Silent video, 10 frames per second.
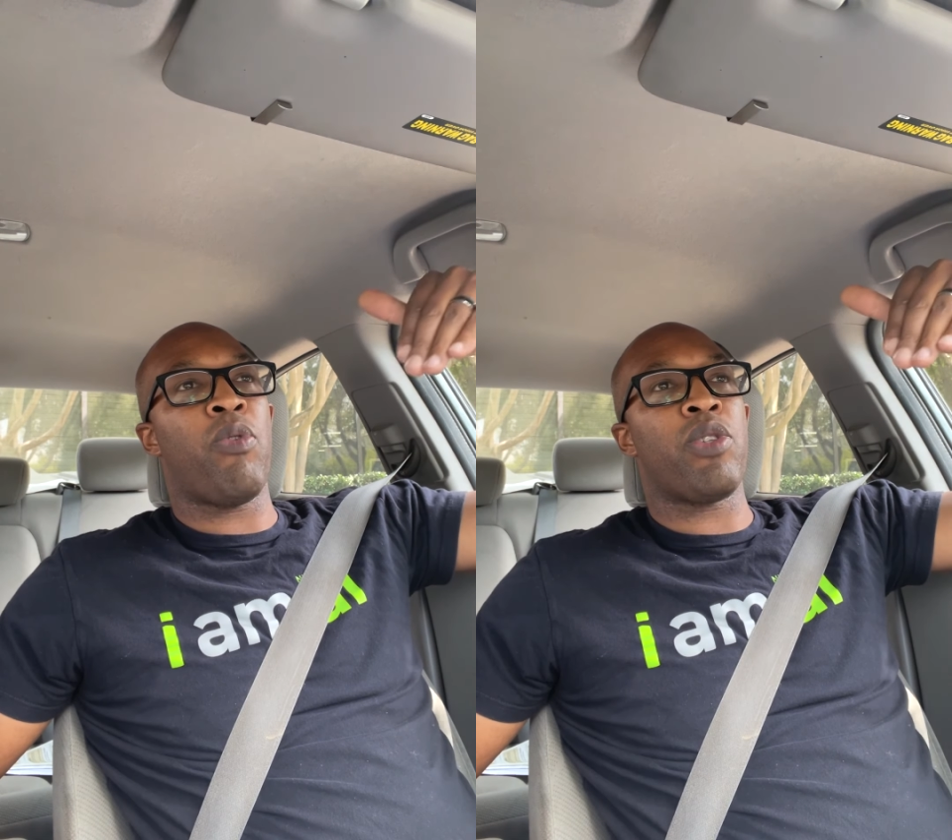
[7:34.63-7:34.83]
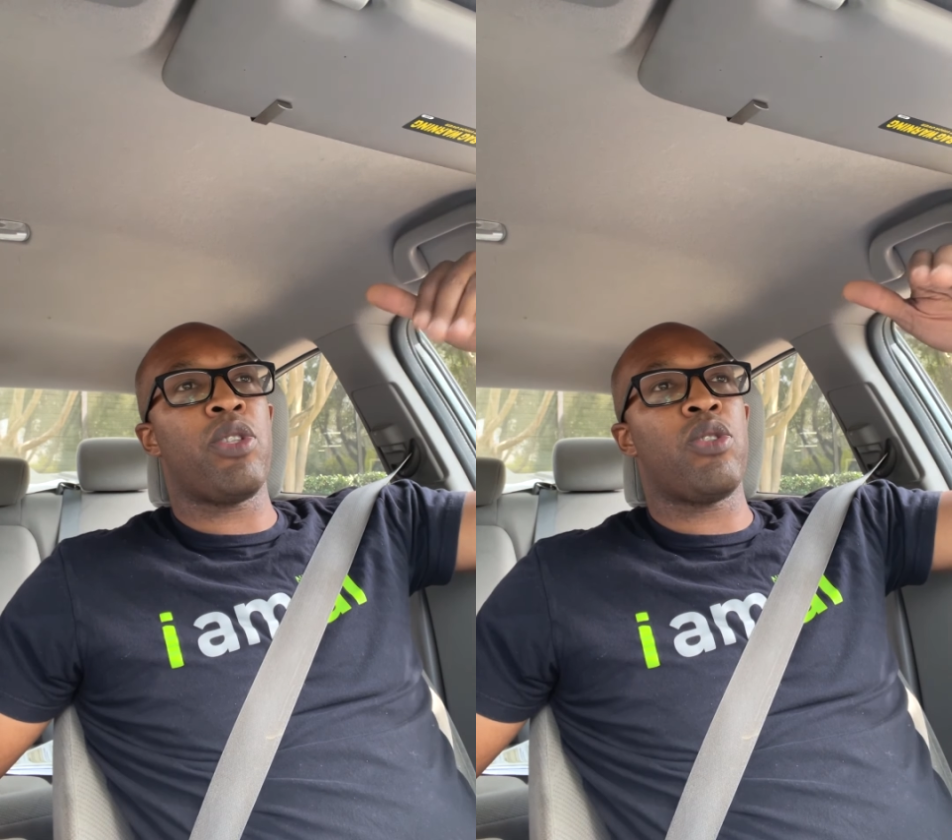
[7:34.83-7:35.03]

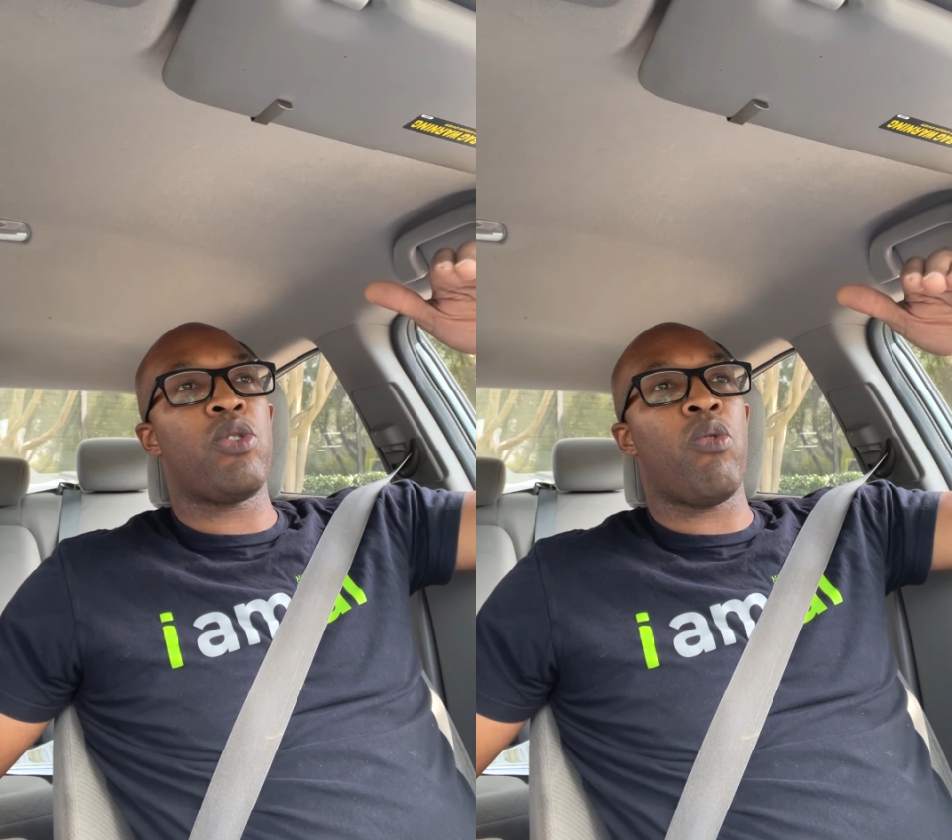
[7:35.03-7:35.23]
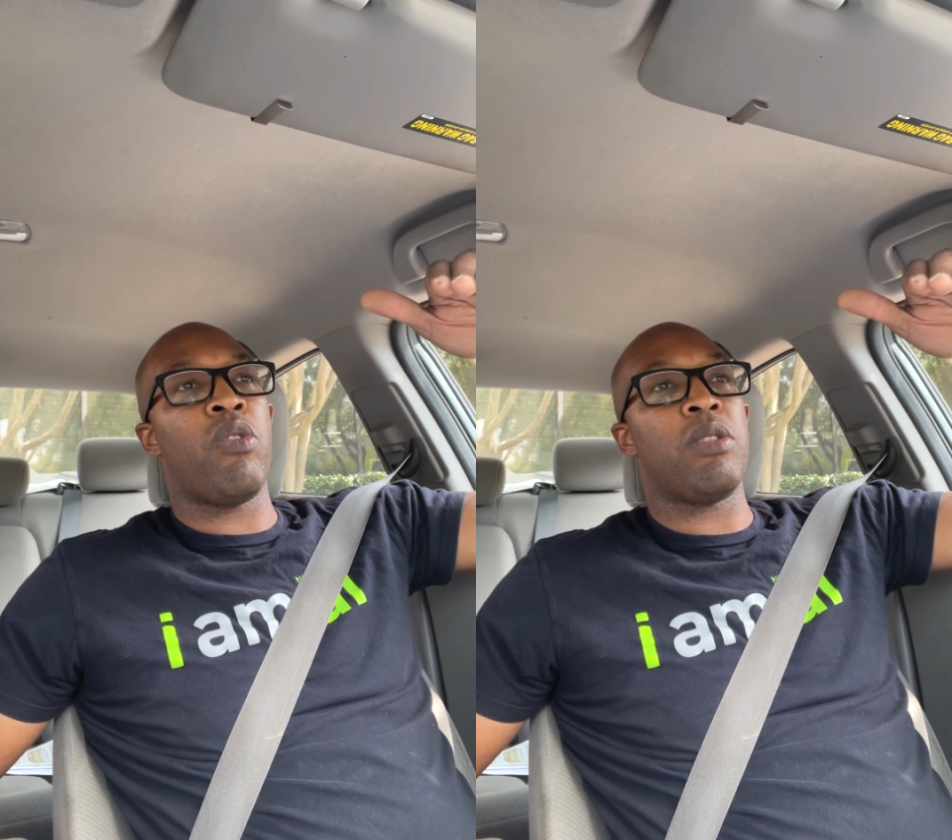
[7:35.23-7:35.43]
portion
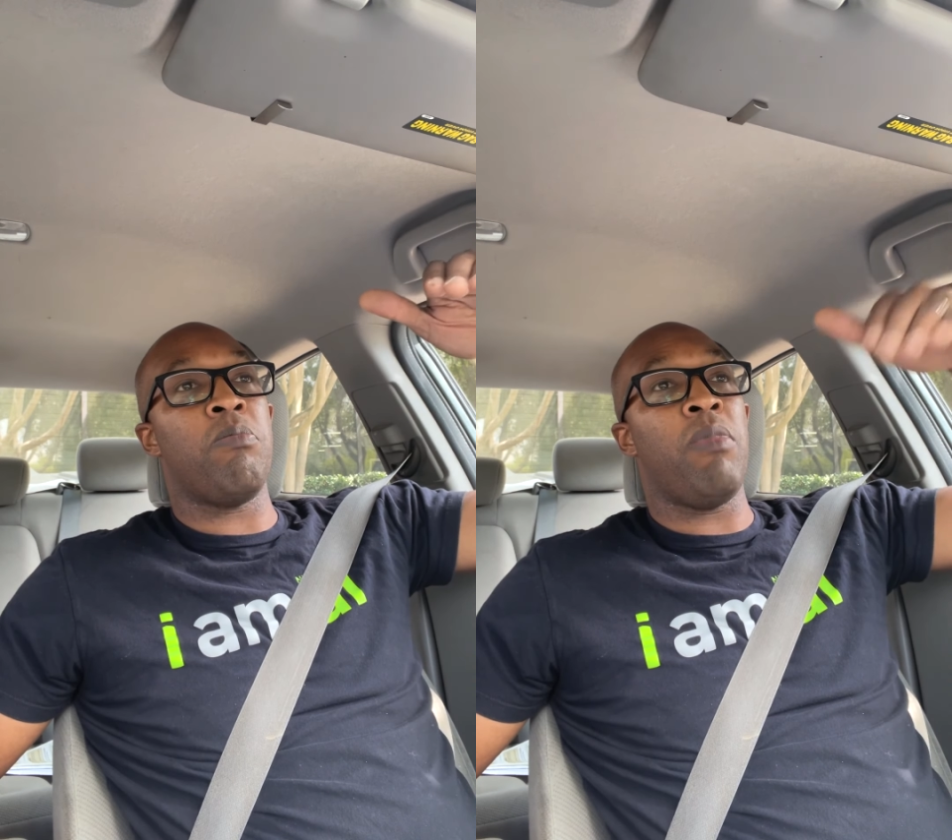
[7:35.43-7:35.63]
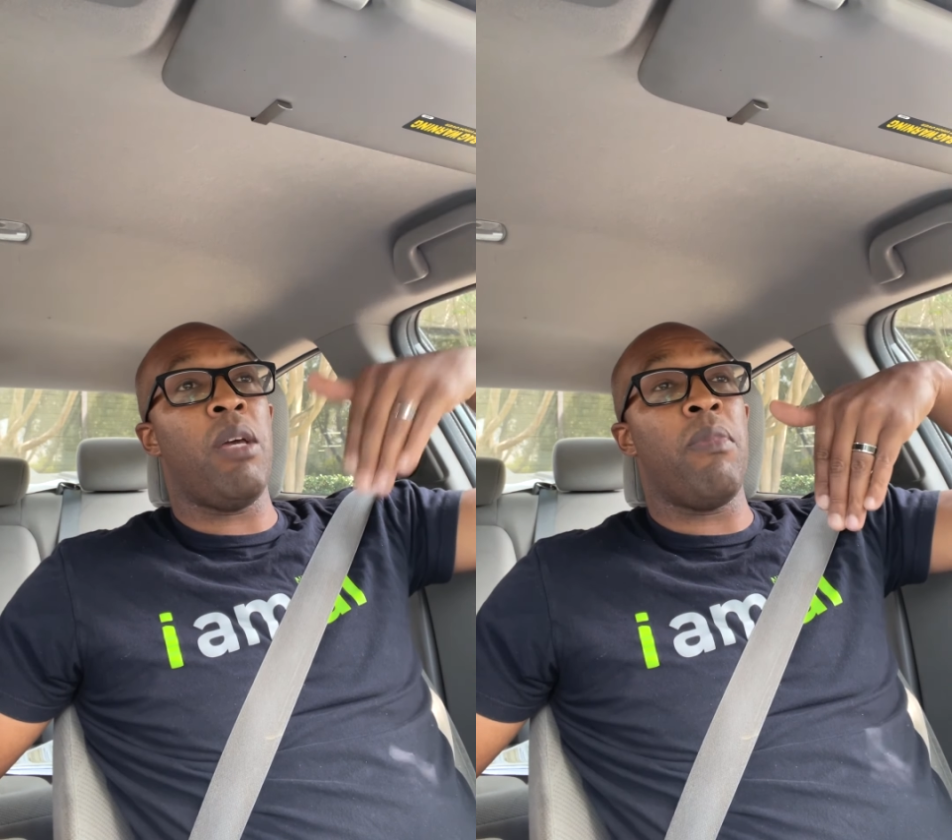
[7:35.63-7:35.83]
towards
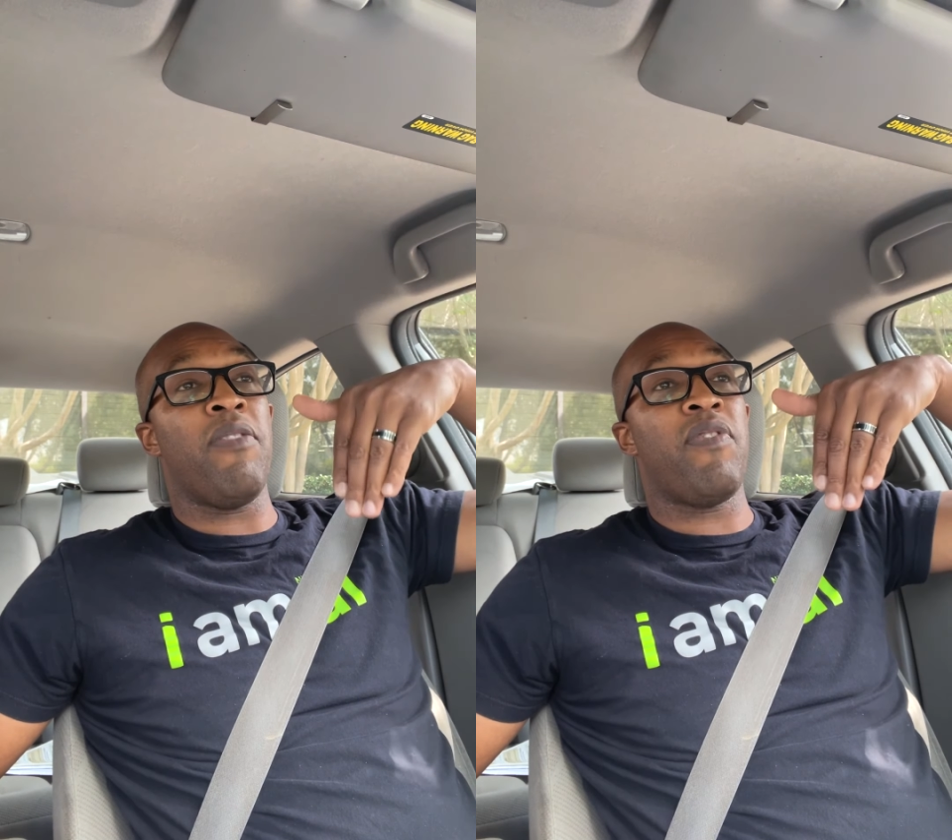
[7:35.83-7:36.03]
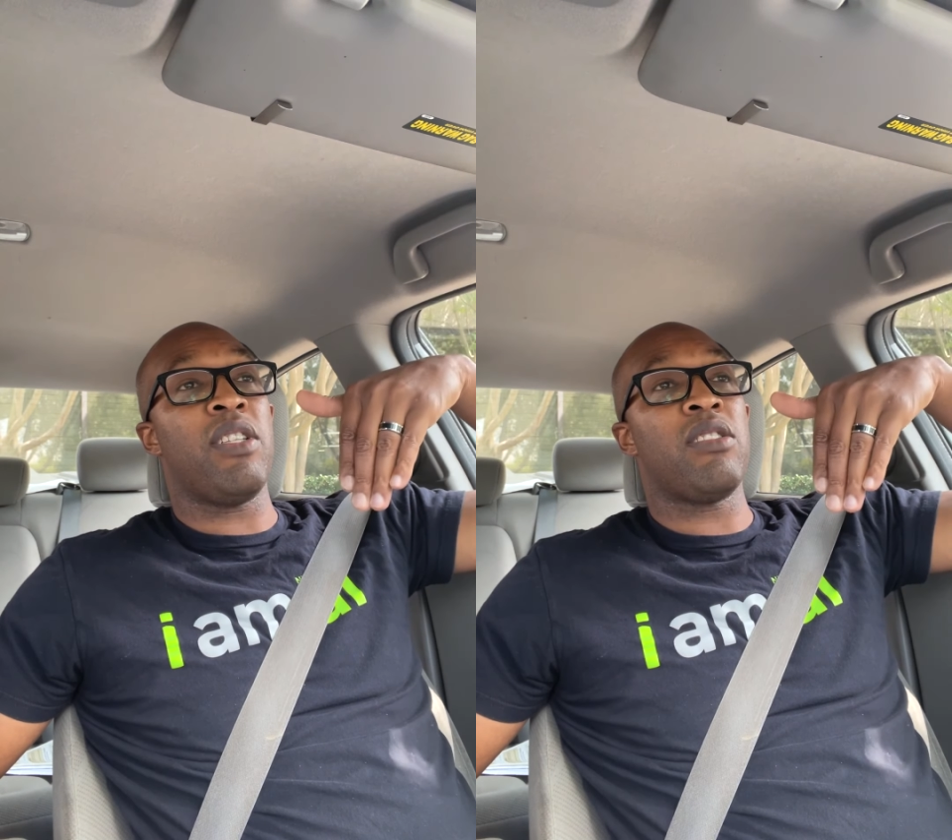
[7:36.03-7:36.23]

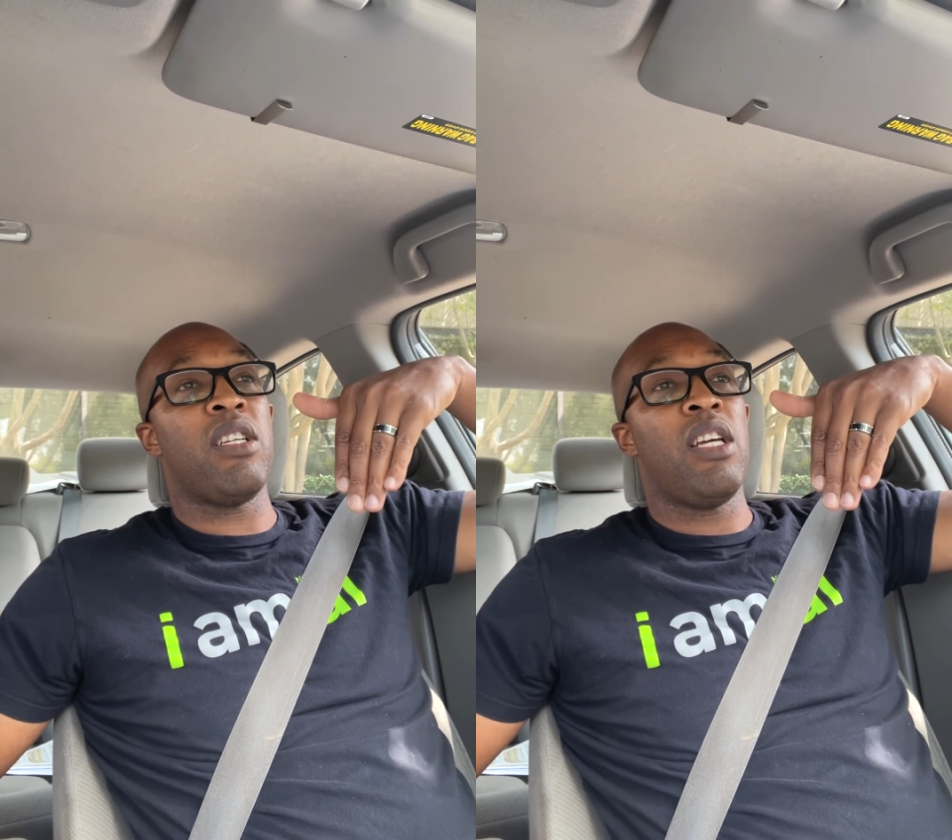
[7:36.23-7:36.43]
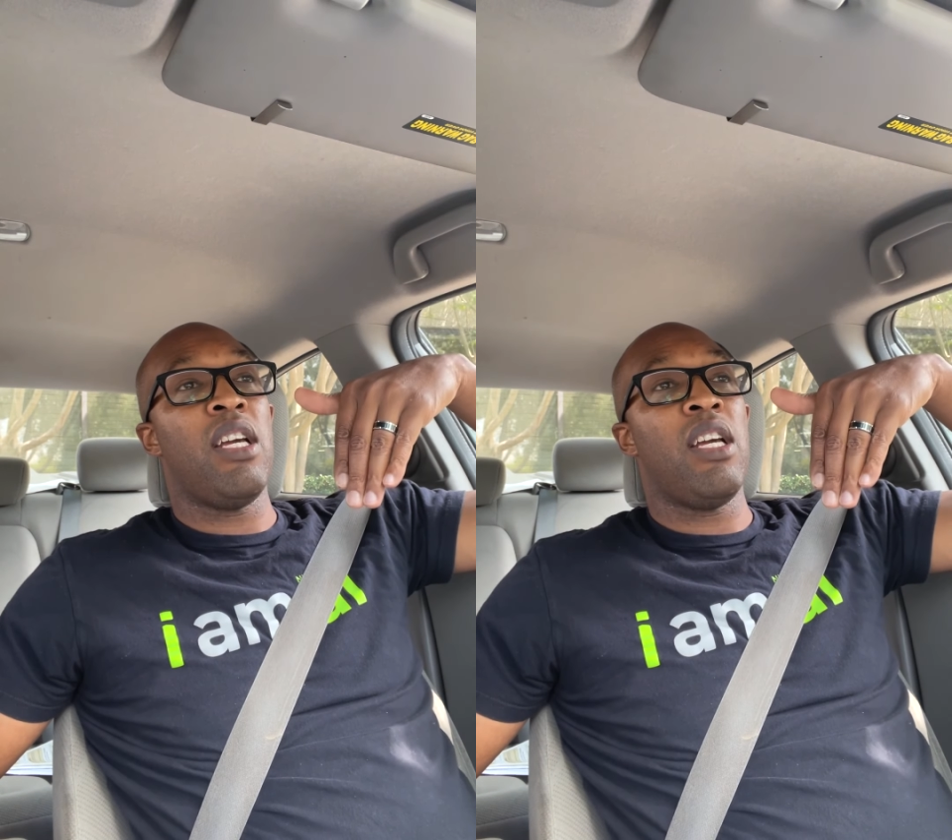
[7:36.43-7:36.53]
Memphis,